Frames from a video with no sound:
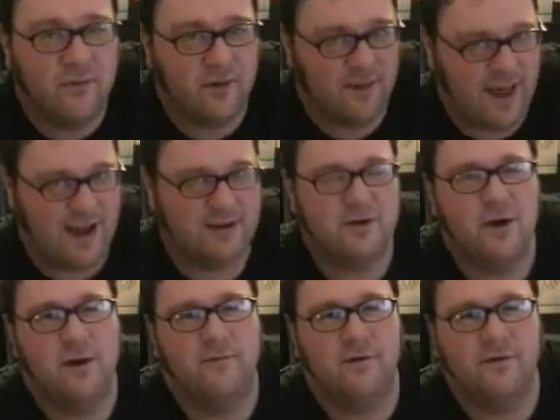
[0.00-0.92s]
for that
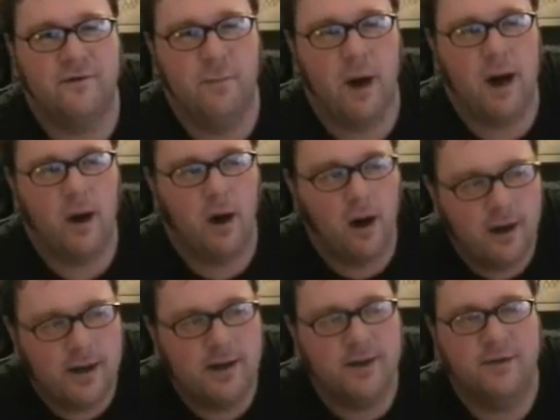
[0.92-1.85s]
comfort spot
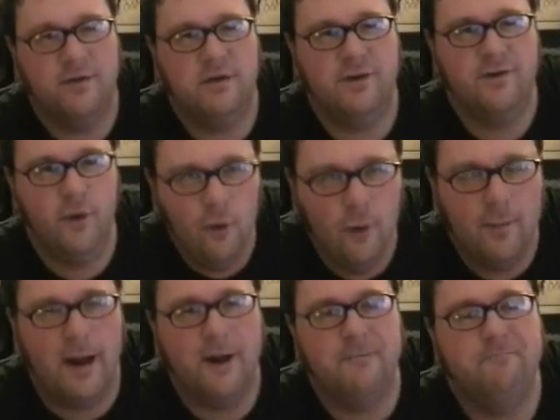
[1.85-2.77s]
on the
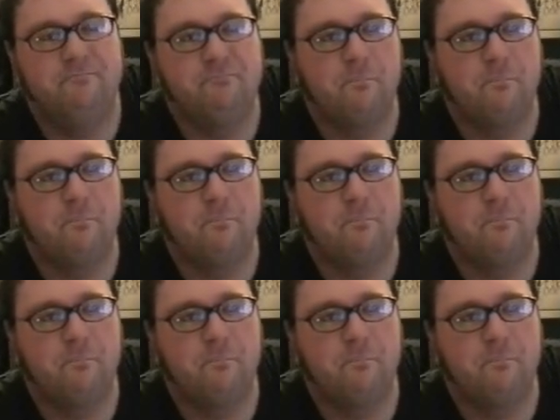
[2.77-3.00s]
tuba,